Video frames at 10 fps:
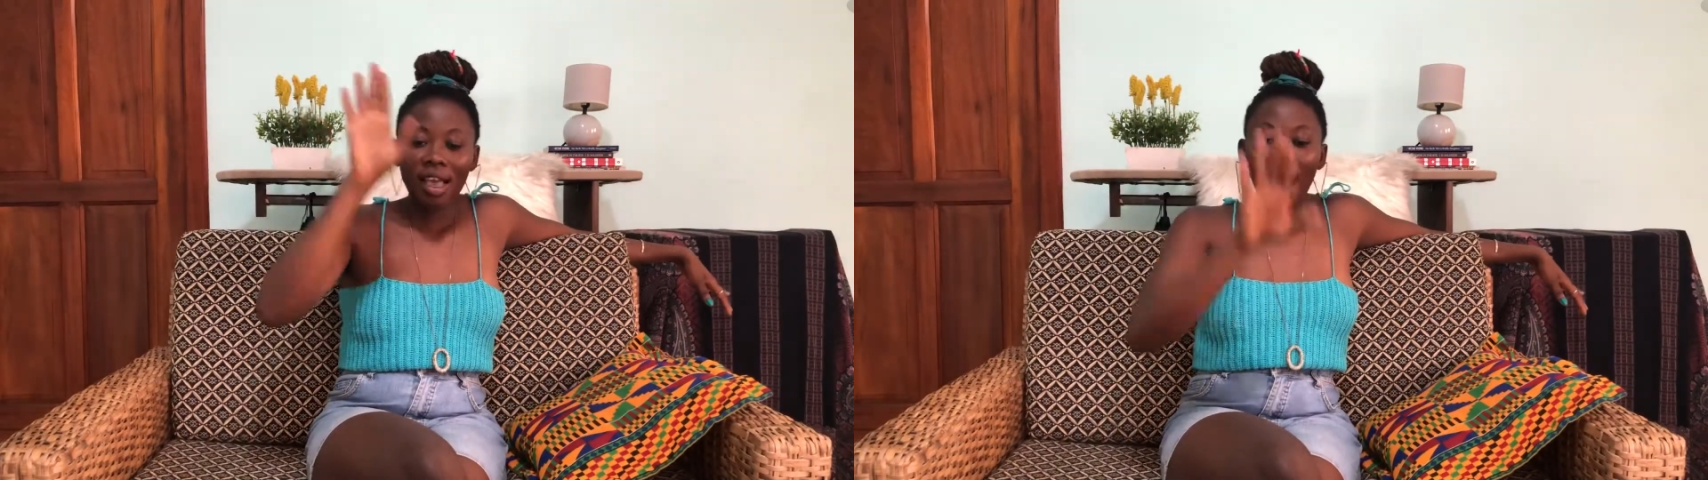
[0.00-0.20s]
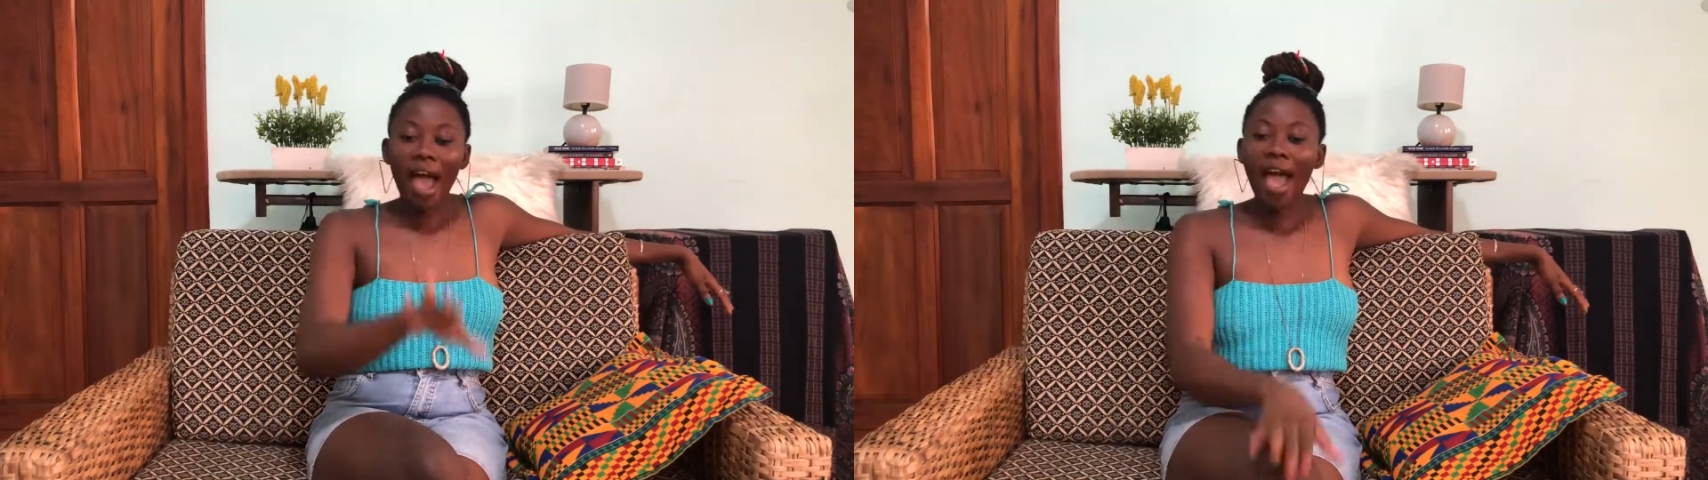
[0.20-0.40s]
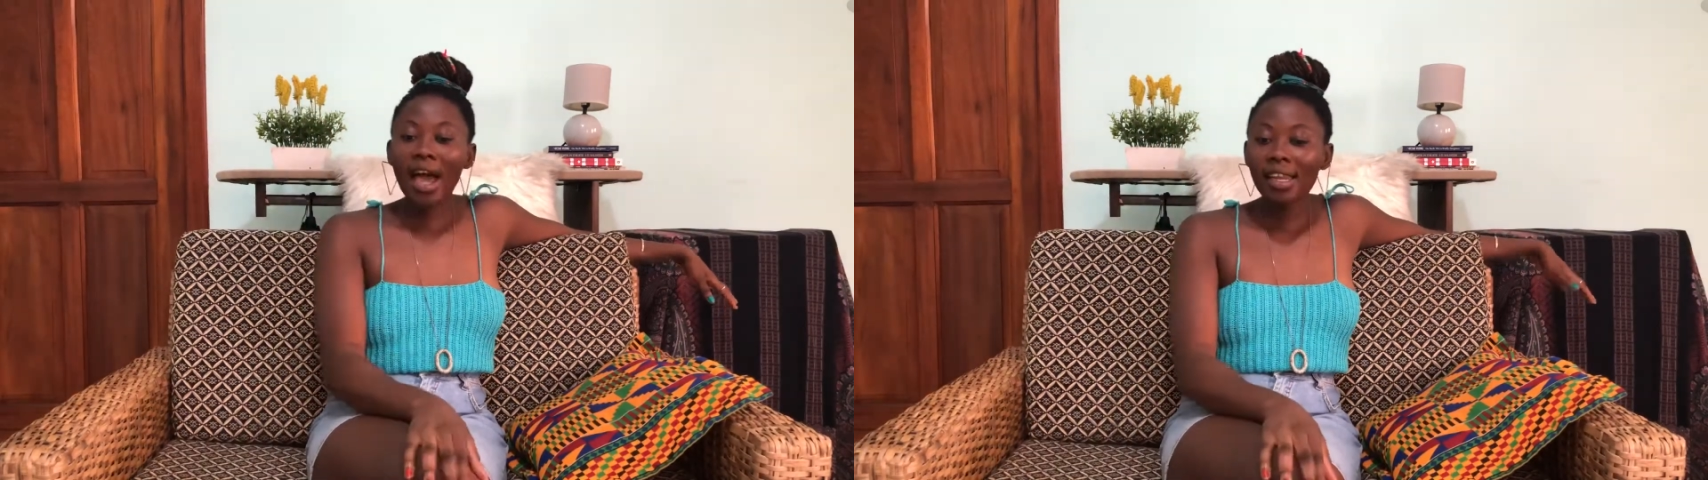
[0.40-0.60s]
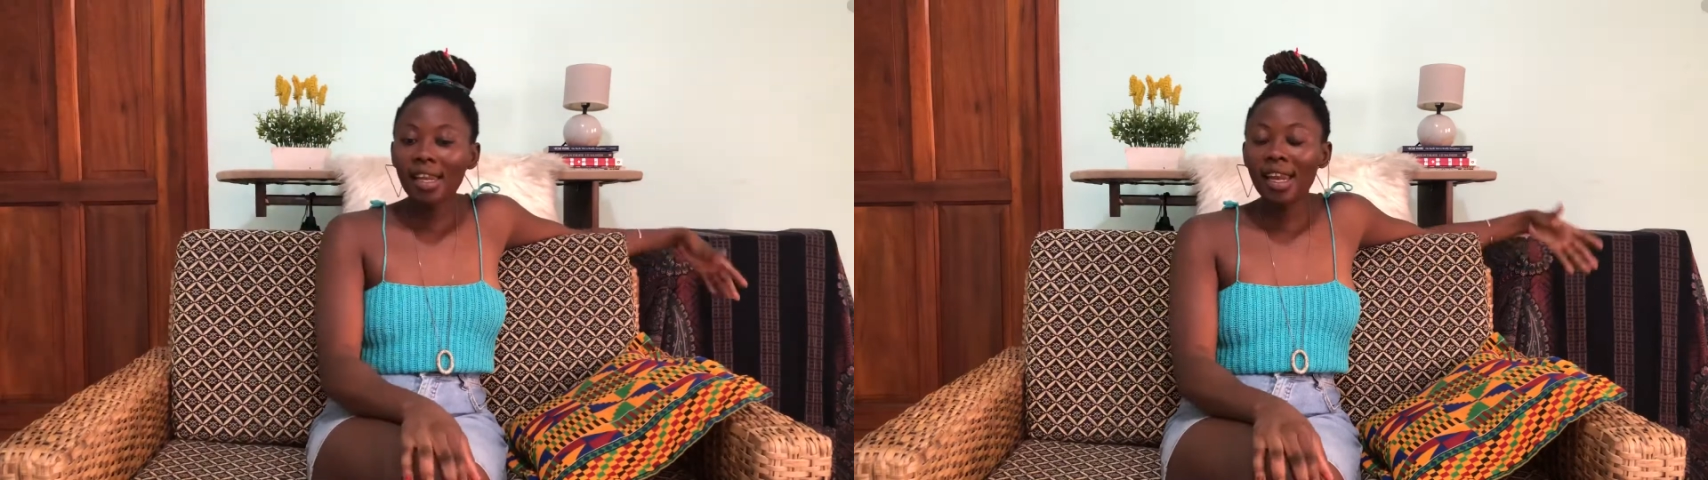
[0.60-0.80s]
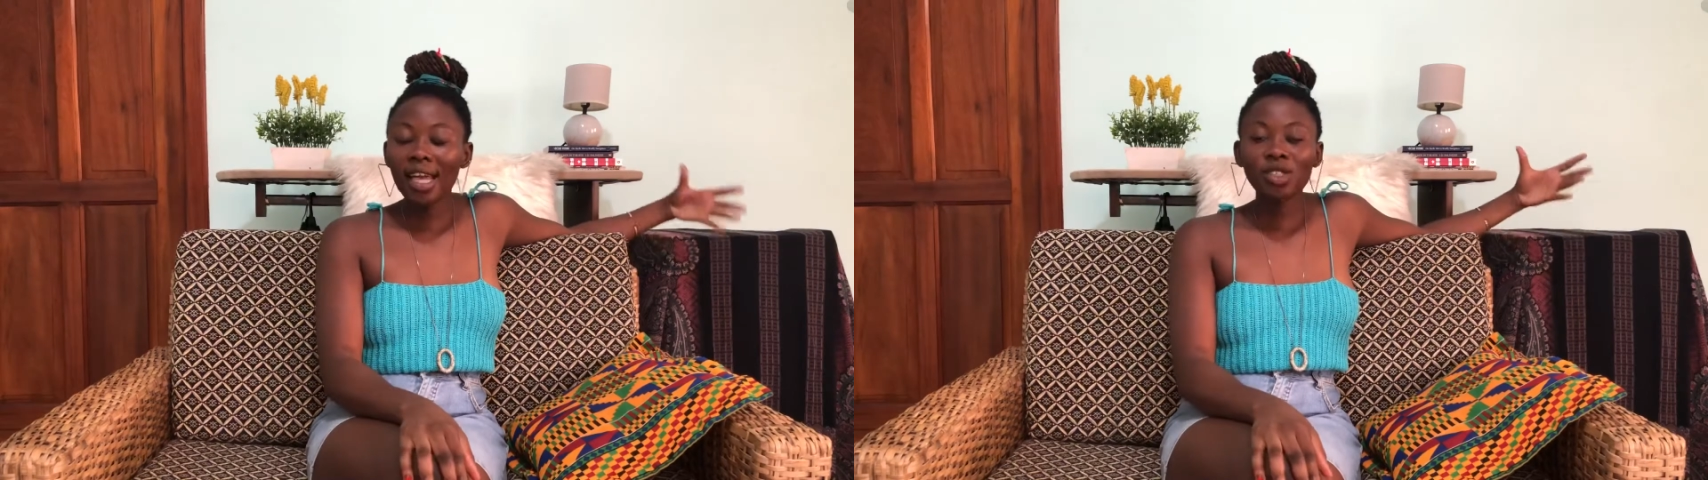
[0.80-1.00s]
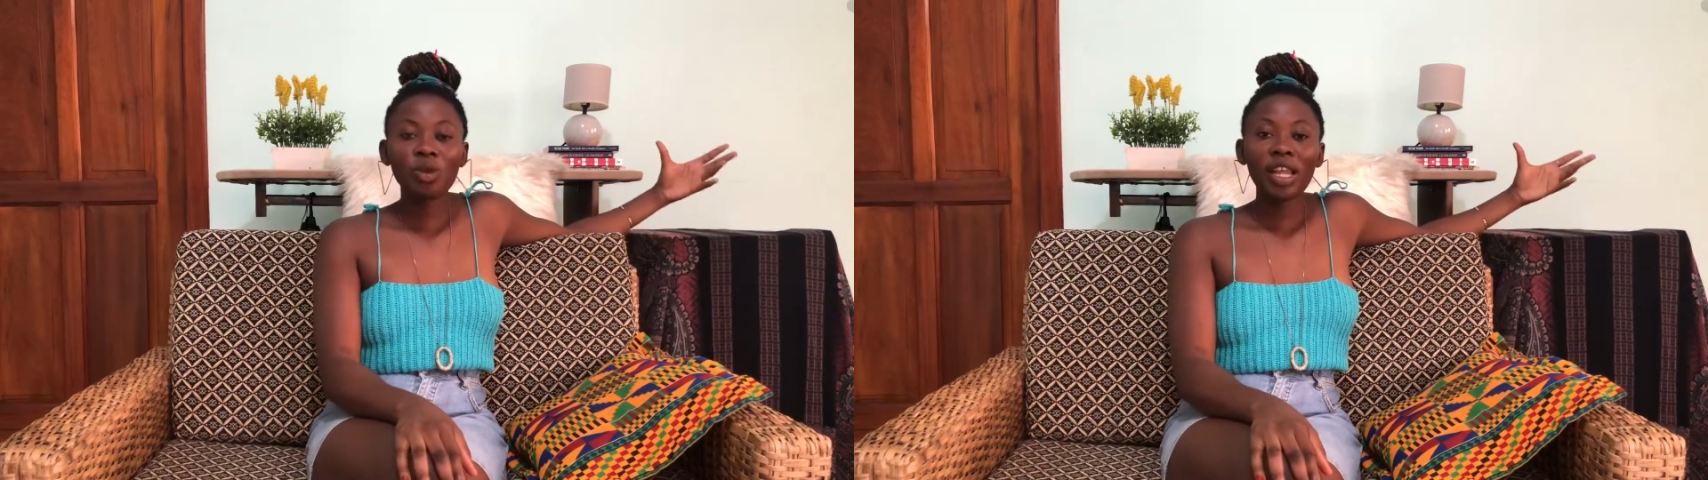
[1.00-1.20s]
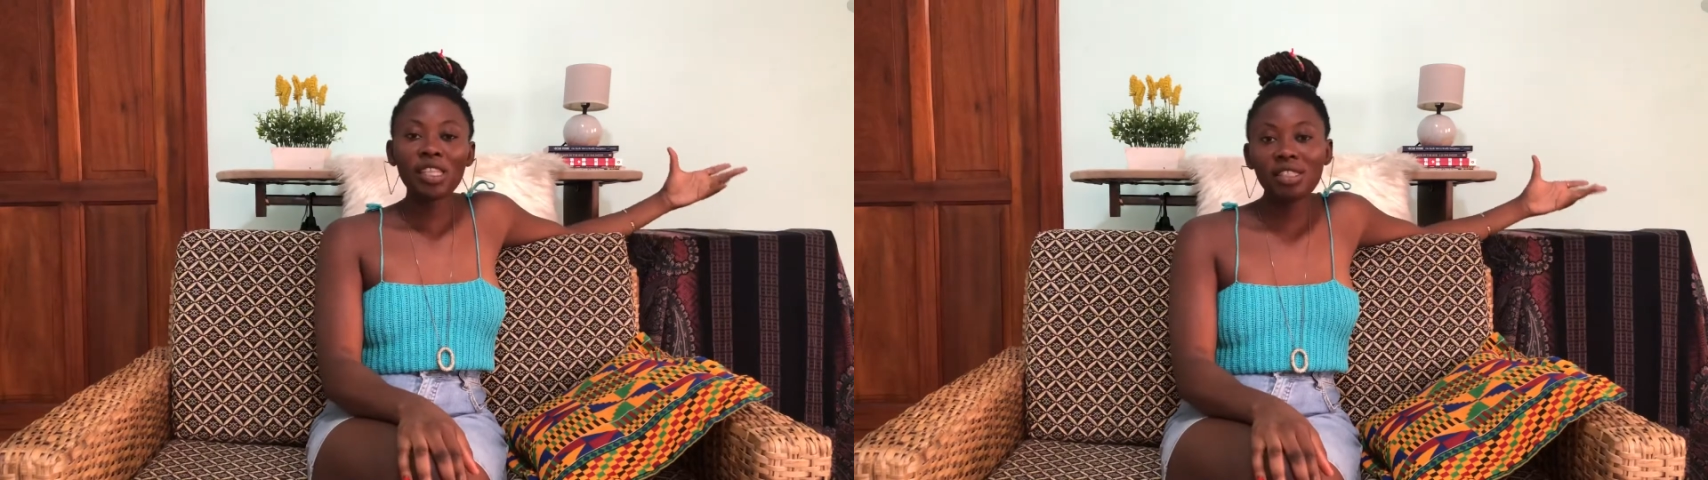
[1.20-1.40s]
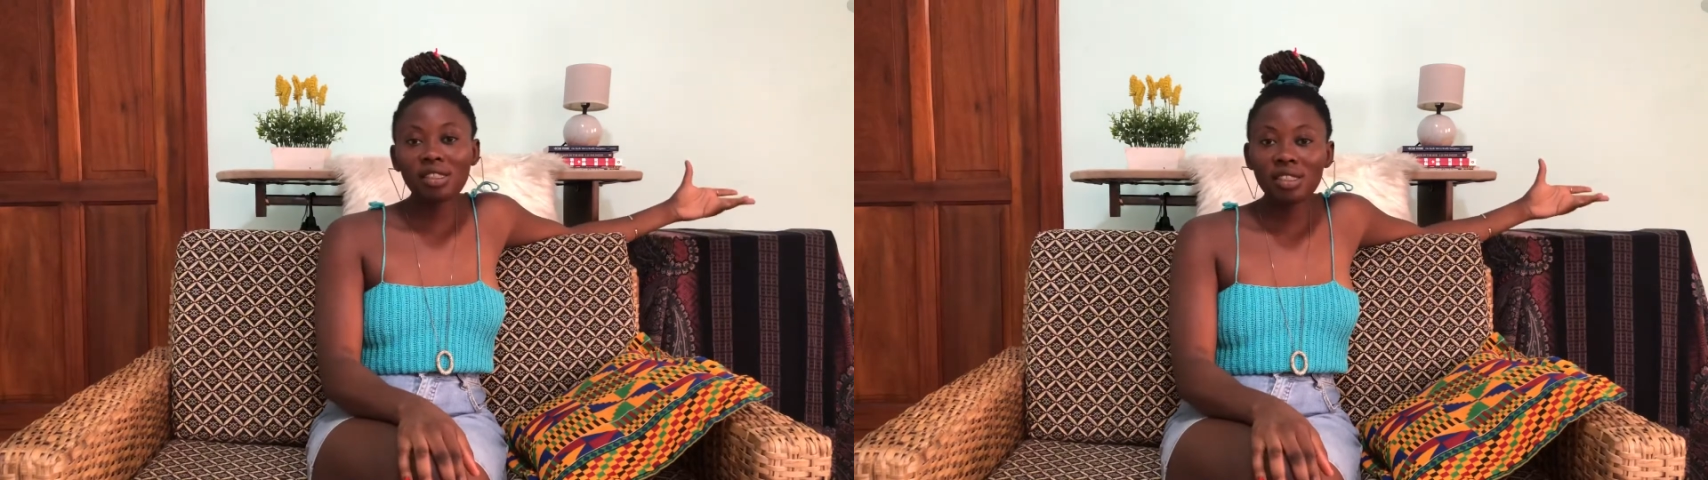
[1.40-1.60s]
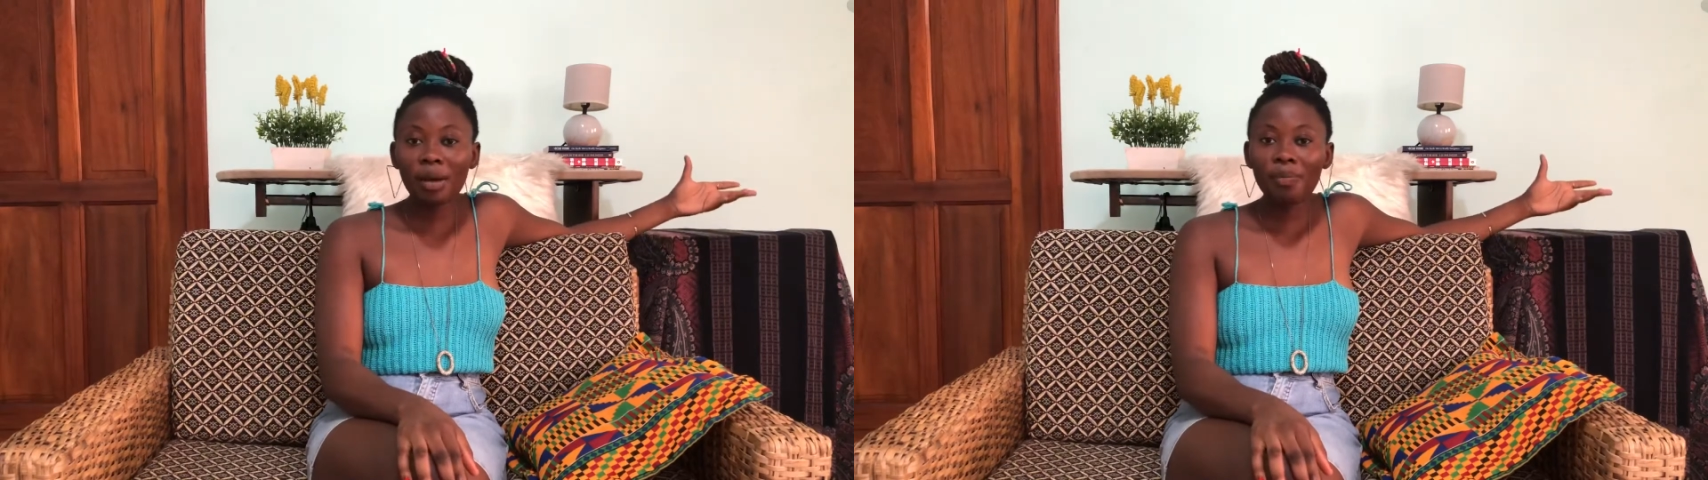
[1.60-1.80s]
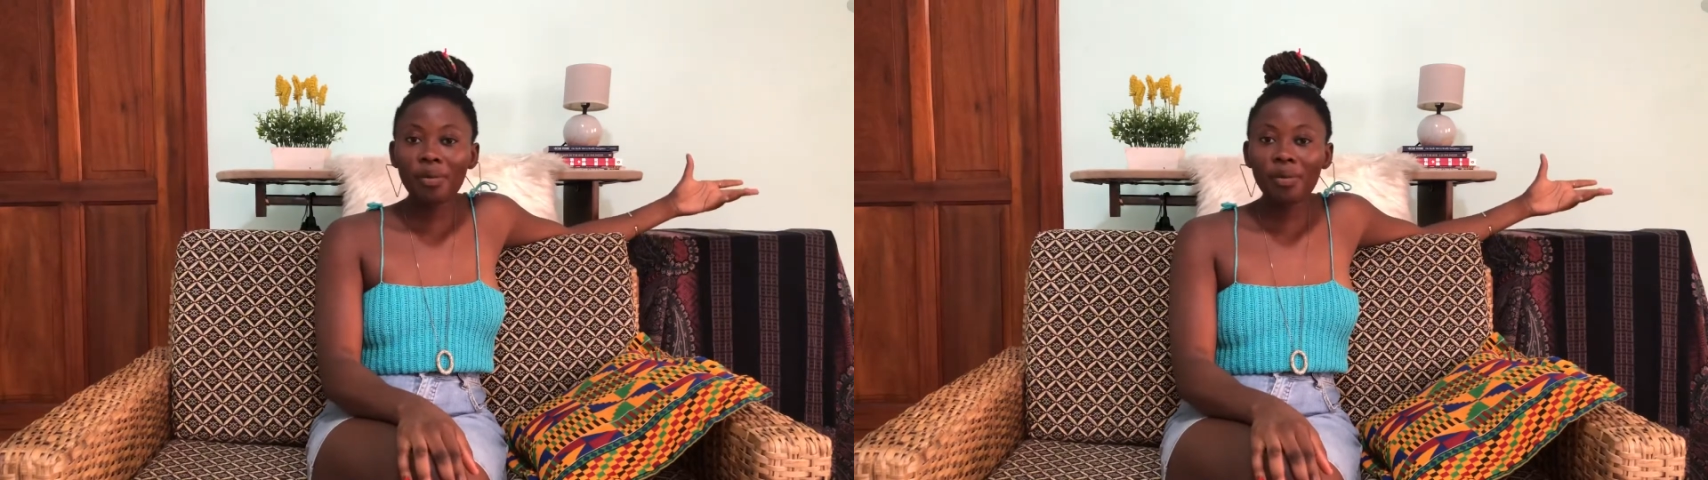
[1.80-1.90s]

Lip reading: I had a nice relationship.